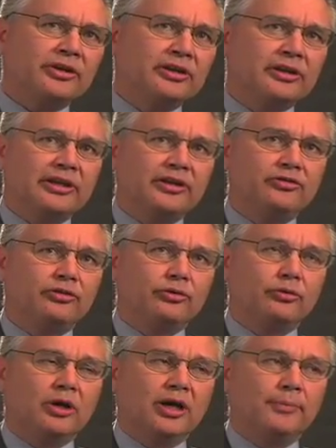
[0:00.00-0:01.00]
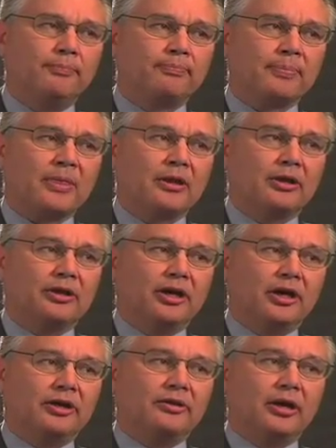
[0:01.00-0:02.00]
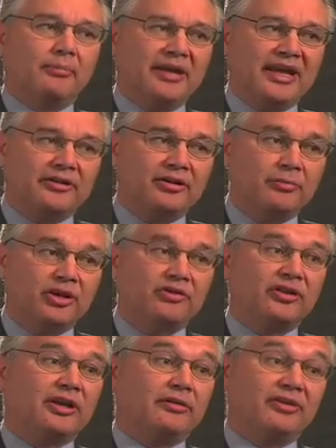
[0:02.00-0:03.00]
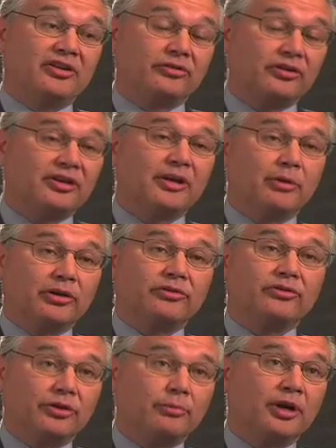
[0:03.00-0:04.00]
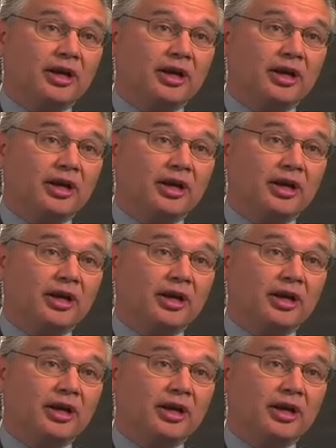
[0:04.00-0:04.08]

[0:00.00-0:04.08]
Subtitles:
can lead to abandonment and eventually demolition of the